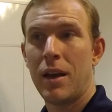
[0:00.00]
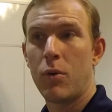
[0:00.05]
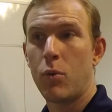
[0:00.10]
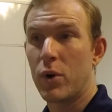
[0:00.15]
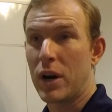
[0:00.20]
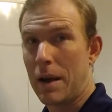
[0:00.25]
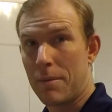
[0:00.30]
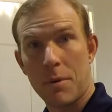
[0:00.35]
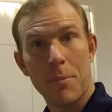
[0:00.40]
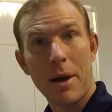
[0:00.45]

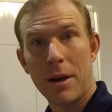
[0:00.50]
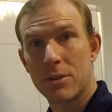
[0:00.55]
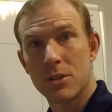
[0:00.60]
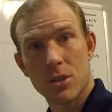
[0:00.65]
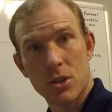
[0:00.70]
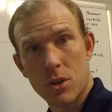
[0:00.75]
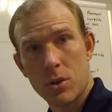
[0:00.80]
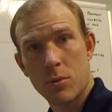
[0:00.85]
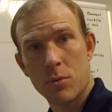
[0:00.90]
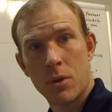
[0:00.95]
what I'm about to
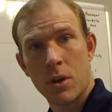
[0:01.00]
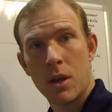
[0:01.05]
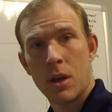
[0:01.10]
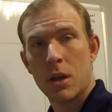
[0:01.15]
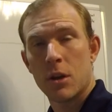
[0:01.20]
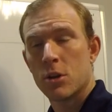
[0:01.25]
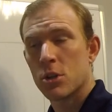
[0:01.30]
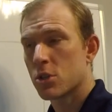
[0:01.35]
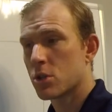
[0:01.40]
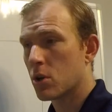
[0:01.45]
do.
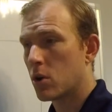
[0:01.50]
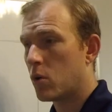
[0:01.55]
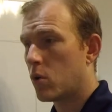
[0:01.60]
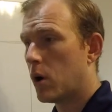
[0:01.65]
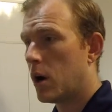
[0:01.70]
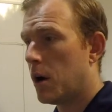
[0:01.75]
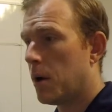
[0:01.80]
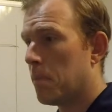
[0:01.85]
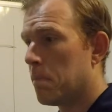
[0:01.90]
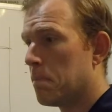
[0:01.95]

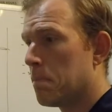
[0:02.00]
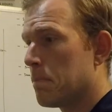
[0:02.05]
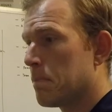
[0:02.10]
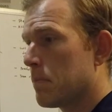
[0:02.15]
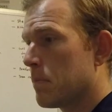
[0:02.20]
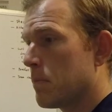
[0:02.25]
So